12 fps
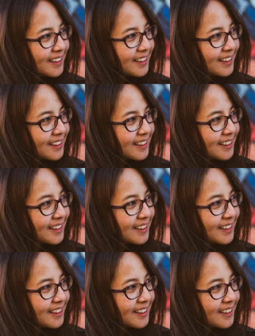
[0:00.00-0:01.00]

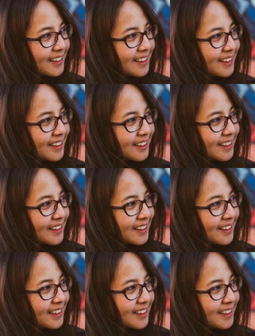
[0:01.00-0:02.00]

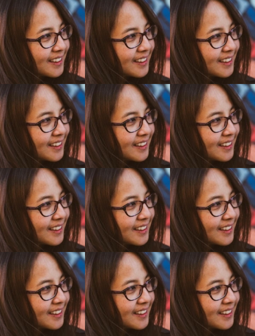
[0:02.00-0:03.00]

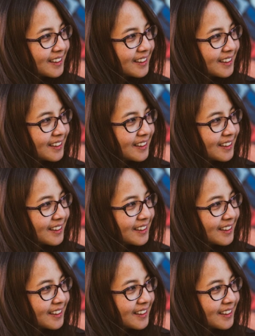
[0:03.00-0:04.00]

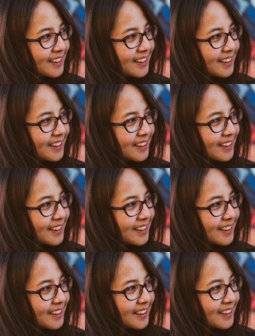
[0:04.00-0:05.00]

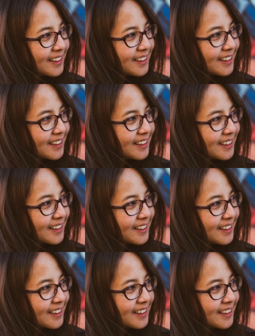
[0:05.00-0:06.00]

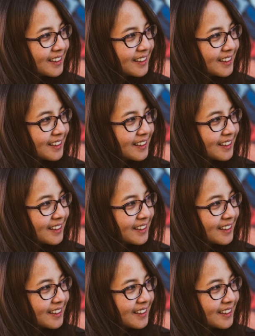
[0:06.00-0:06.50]
(silence)